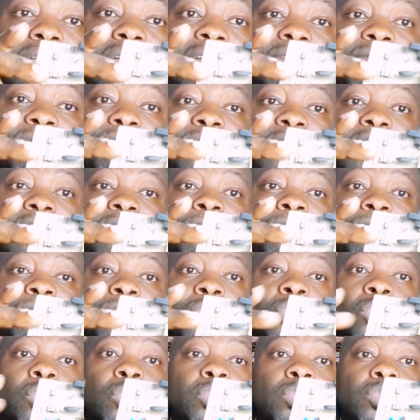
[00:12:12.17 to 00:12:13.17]
of the
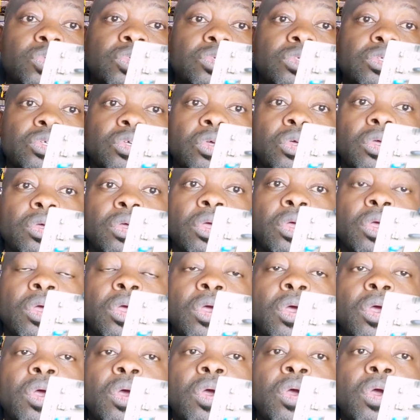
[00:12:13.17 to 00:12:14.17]
fuse
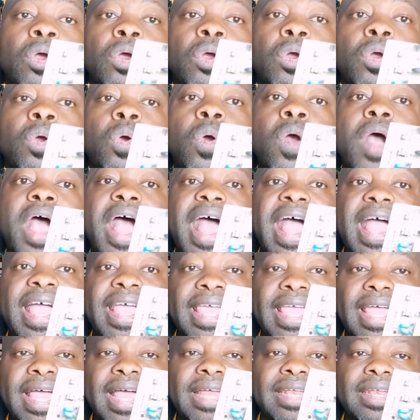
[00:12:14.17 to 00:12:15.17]
go
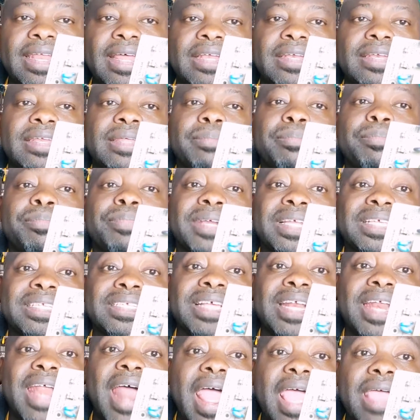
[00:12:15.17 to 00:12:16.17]
higher than the
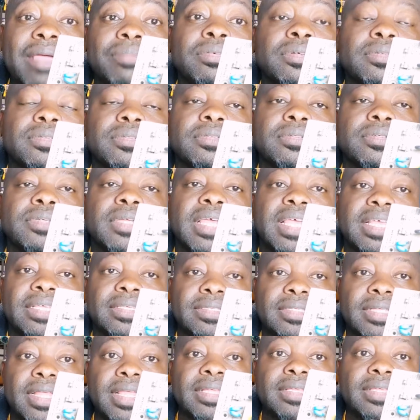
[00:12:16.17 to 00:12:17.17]
prescribed
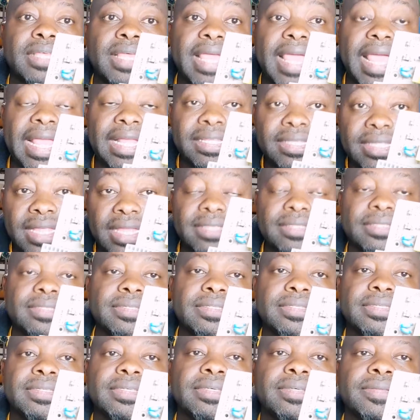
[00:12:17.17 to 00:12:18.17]

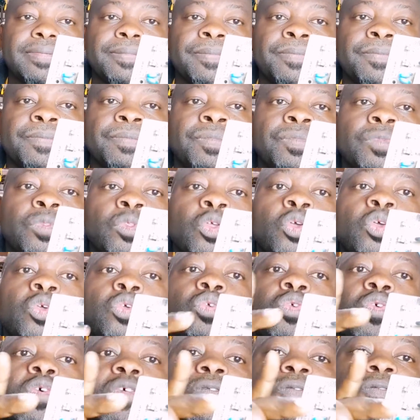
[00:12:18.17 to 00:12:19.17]
intensity,
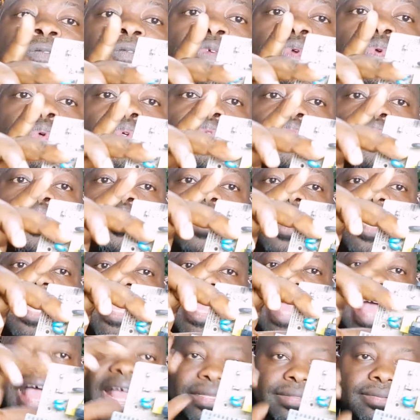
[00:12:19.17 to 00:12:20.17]
your fuse will
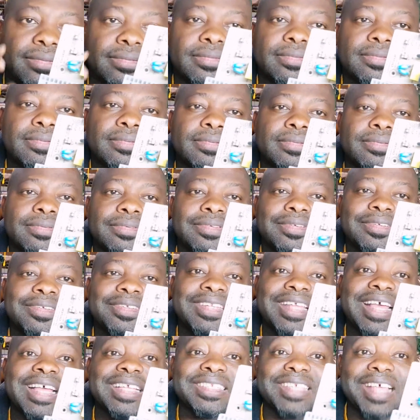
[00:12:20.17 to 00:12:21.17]
cut.
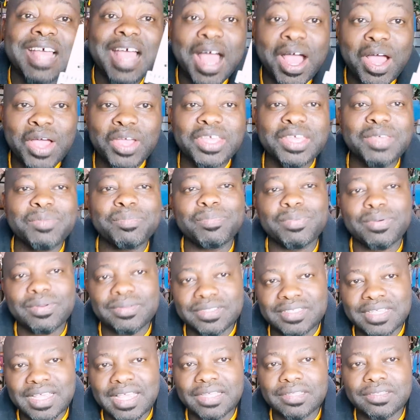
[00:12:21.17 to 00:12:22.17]
That's how it
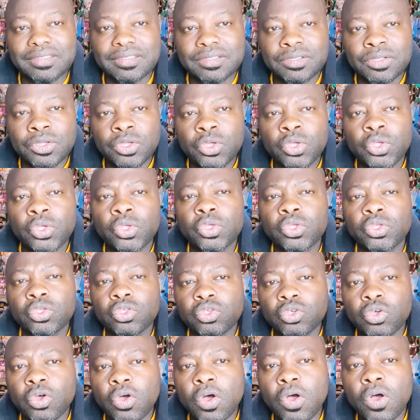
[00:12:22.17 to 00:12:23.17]
protects
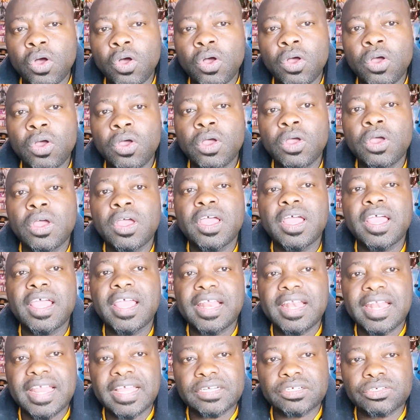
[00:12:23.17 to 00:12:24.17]
your
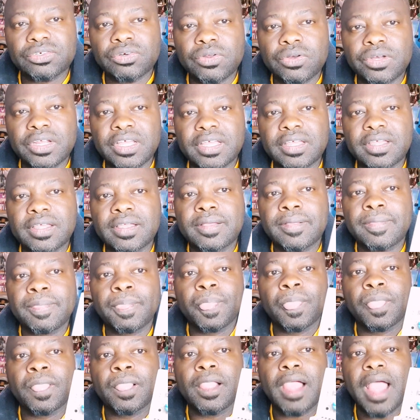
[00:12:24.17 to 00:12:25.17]
electronic
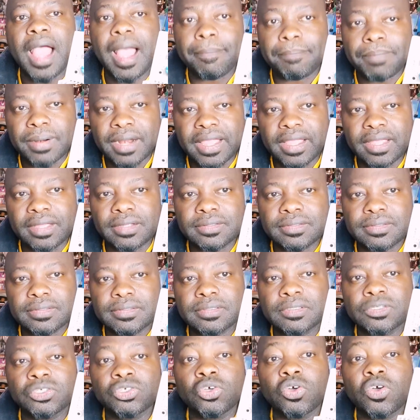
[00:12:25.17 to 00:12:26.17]

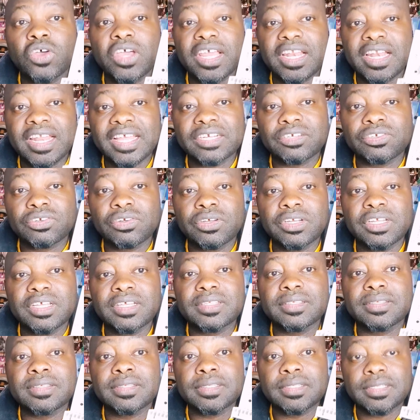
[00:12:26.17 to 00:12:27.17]
appliance, your electronic
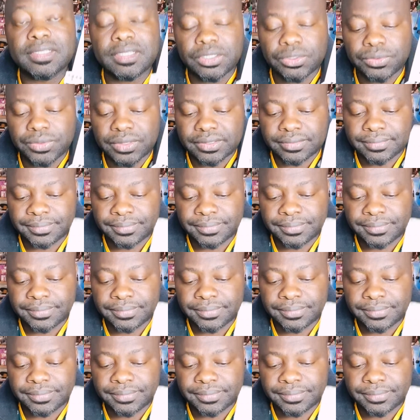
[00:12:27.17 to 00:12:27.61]
circuit.